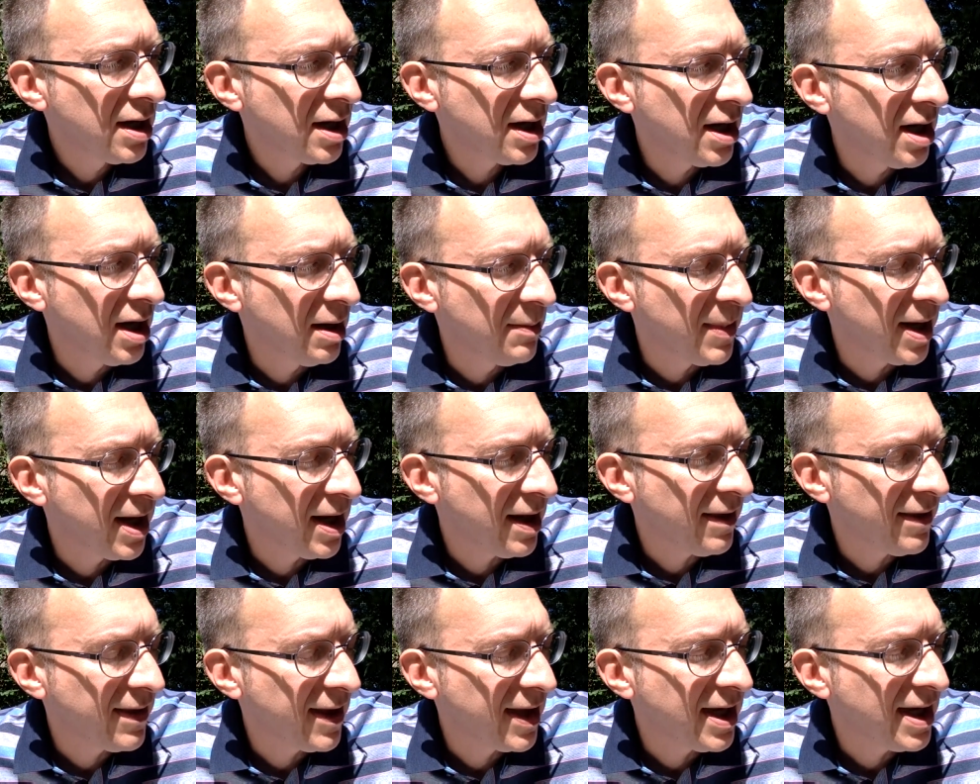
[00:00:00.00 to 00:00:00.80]

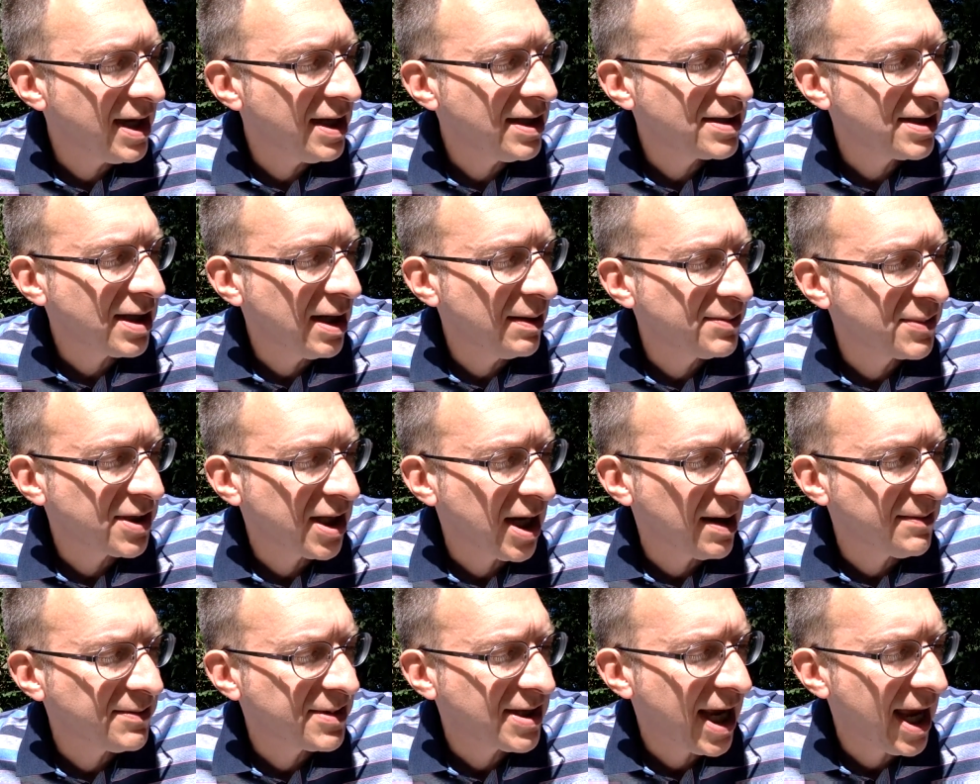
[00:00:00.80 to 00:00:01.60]
coming that he
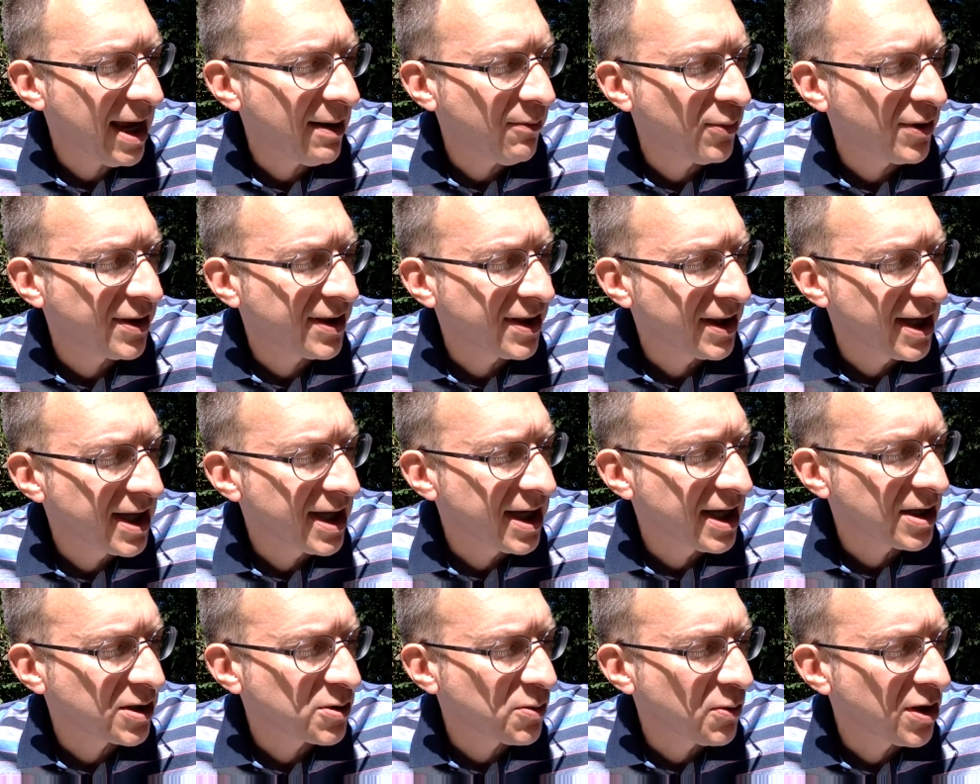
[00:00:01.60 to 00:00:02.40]
sometimes had with
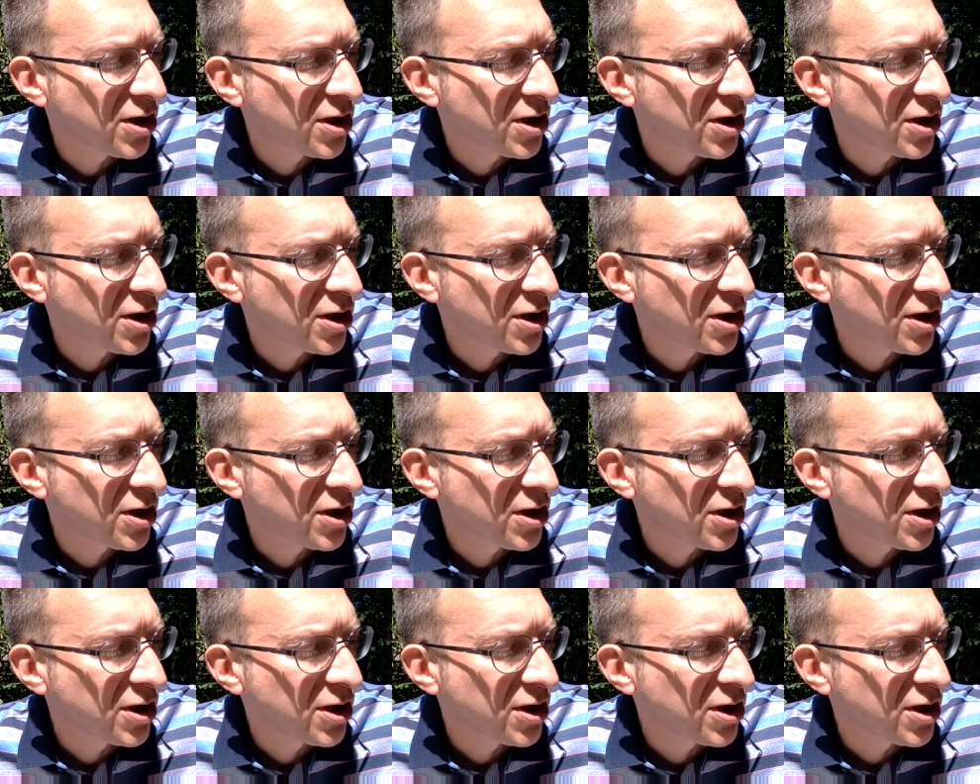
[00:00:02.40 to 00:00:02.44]
Liz,